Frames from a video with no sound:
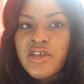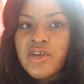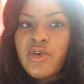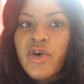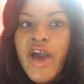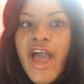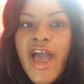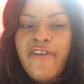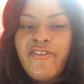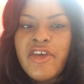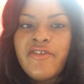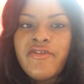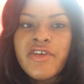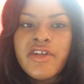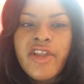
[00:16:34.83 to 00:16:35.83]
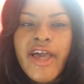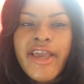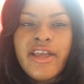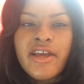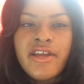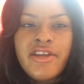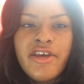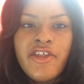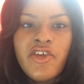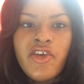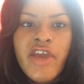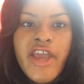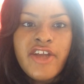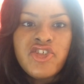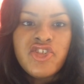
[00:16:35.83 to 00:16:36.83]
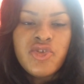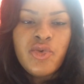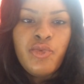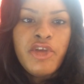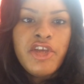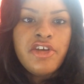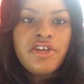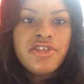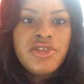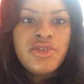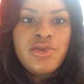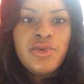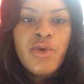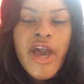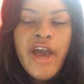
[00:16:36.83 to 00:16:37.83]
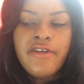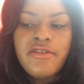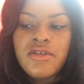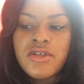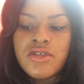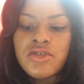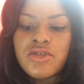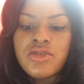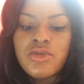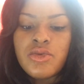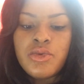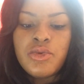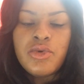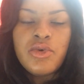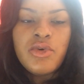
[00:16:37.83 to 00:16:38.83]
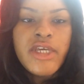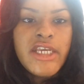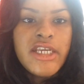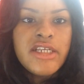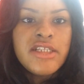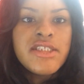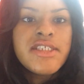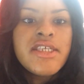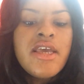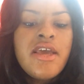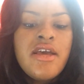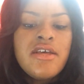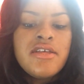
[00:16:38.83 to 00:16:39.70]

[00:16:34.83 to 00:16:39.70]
So you'll have it for like another extra week or two after school ends.